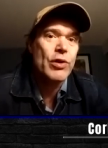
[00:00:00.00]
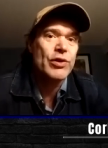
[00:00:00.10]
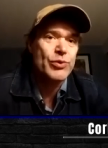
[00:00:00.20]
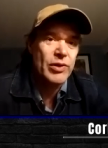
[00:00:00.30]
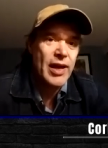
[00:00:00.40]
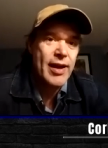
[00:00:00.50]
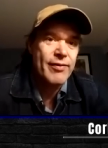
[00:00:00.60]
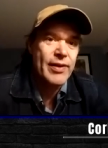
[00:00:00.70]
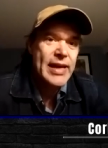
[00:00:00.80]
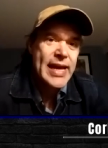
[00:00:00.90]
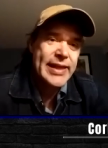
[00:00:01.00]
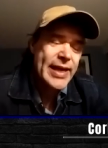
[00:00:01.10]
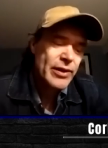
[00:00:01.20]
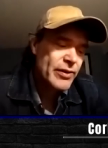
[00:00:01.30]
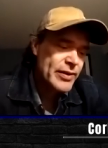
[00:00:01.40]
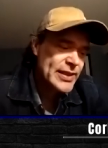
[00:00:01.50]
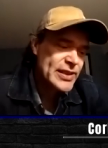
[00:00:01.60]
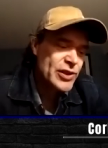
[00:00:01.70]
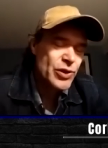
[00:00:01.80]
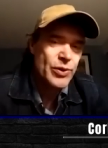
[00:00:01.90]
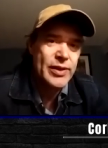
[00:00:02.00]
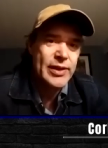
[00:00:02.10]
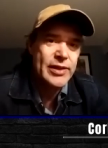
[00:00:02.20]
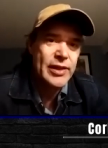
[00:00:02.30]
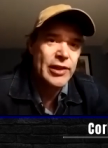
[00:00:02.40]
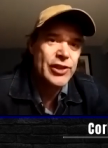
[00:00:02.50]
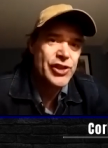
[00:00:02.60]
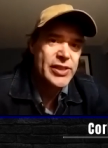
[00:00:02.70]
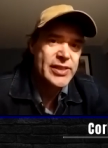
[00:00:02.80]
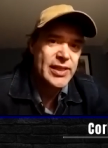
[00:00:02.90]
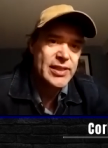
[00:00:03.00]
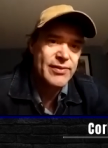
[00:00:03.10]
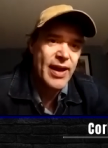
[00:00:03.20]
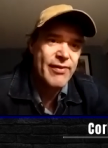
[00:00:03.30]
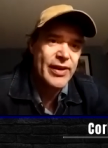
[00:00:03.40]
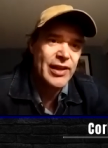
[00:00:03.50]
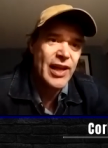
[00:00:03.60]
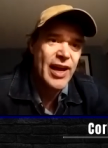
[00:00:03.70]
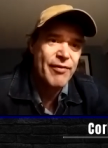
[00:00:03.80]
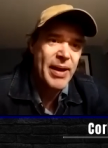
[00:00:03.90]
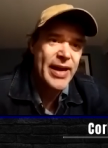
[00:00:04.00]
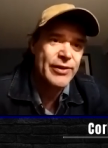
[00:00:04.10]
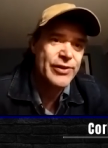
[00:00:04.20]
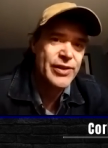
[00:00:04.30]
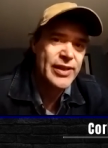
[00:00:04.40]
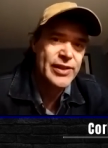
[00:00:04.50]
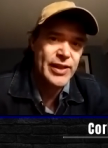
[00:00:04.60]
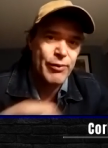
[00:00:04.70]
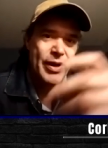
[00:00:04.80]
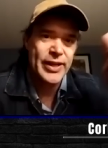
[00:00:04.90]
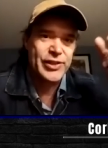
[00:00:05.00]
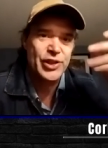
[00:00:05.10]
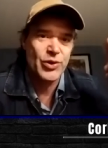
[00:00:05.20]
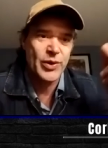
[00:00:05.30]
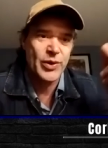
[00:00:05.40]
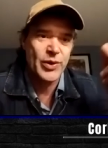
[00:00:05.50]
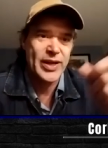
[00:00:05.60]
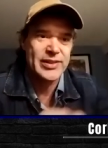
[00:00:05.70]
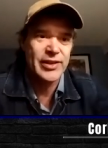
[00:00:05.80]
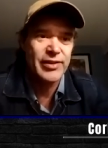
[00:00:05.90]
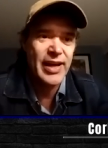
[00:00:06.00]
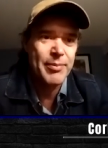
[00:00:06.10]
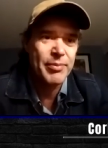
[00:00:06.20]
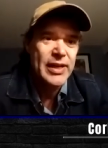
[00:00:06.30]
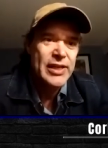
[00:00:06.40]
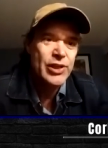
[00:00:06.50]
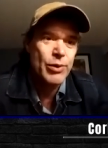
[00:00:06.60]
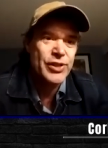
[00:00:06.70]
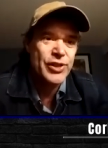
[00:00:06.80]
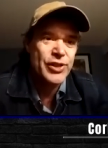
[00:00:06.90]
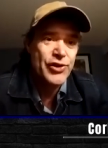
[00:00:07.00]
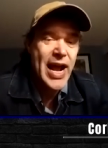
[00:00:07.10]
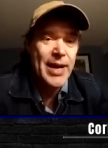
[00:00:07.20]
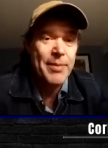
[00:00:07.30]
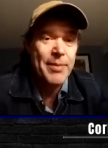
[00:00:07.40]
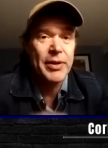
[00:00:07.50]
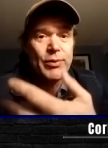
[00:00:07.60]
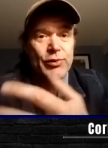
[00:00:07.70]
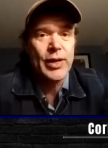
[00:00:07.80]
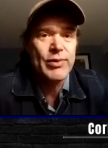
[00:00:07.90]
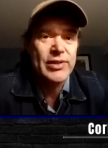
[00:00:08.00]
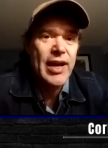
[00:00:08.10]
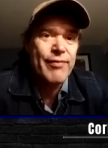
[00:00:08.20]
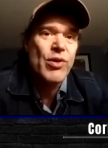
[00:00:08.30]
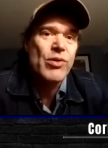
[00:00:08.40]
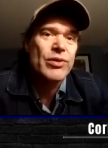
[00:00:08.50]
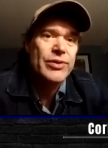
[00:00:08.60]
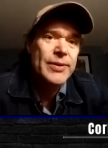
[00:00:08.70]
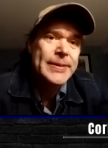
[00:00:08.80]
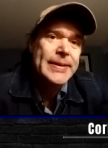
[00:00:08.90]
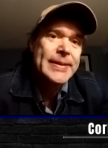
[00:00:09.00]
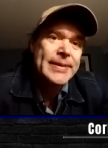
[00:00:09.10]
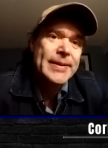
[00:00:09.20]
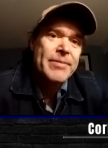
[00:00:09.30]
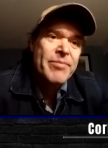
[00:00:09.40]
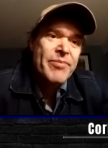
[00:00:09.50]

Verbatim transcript: The vocals were live. They don't. It's too the, the logistics of too having much. a live band, or they run it too quick to do that. Yeah. So it was a track, but it was it was live vocals. Yeah.